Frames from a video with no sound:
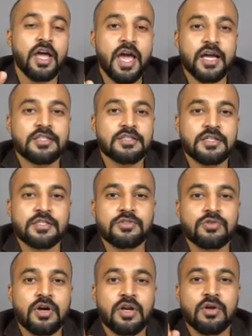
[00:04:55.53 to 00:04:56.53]
access
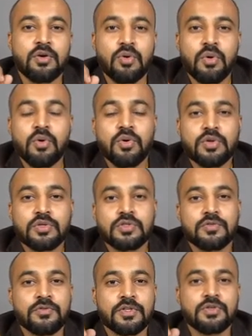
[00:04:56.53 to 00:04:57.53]
to our
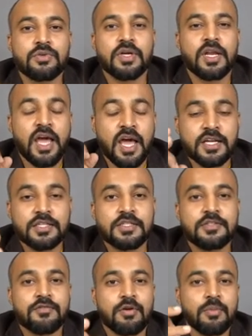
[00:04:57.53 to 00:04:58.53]
course, which you can
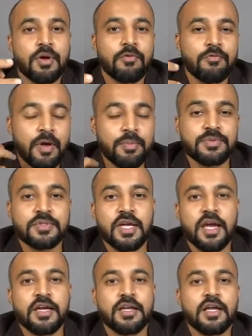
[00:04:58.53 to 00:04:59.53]
access from our
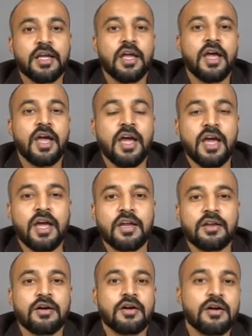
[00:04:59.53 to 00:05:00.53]
website,
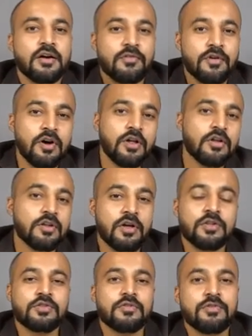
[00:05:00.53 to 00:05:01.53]
and
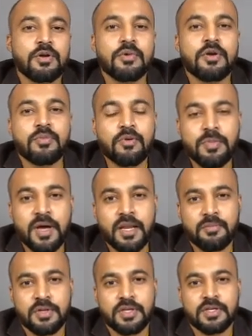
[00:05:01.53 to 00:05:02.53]
also from our mobile
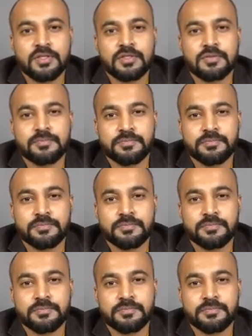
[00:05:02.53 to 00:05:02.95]
application.